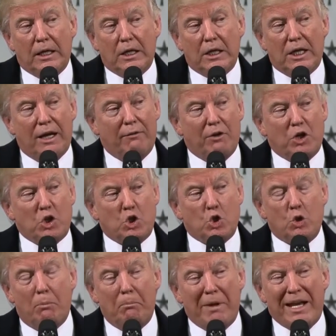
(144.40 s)
gave us
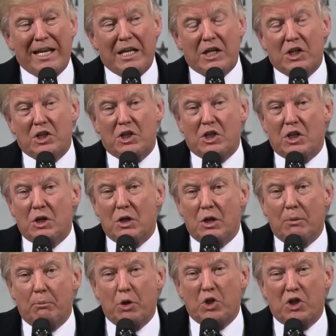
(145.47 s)
tremendous
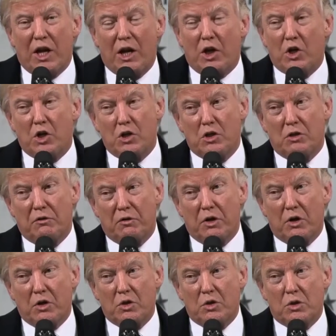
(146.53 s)
percentages of
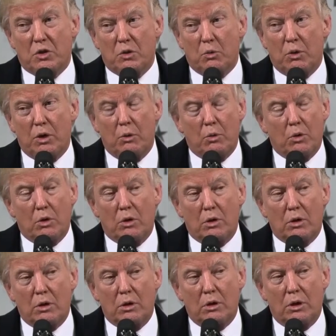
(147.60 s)
votes. We
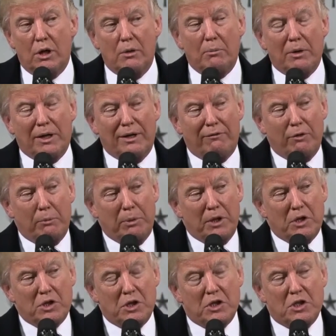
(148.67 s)
were unbelievably
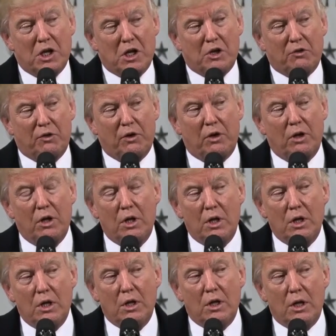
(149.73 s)
successful
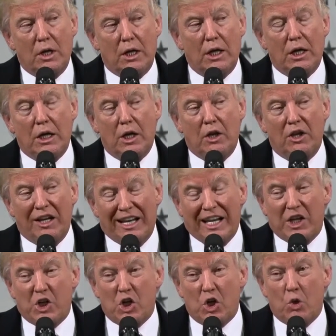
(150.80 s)
in the
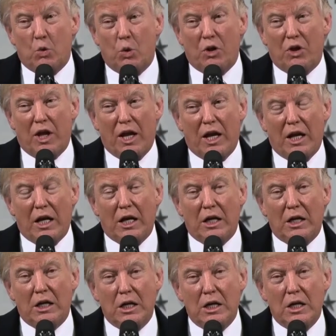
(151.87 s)
election with getting
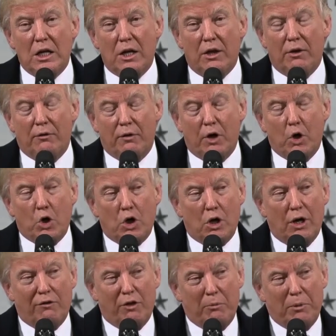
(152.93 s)
the vote
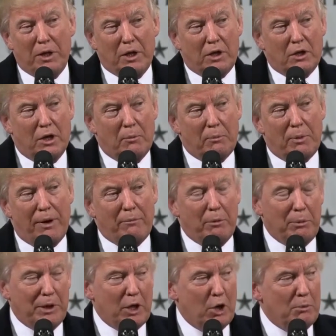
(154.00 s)
of the military. And
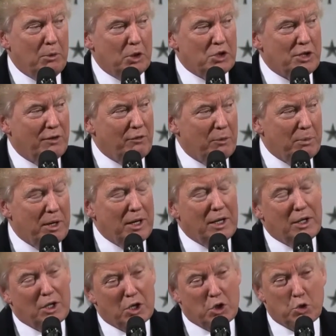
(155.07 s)
probably almost everybody in
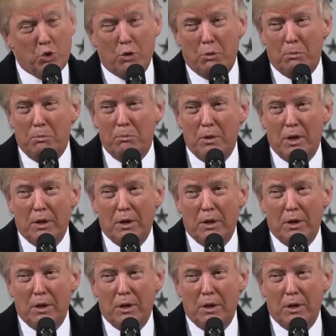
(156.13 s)
this room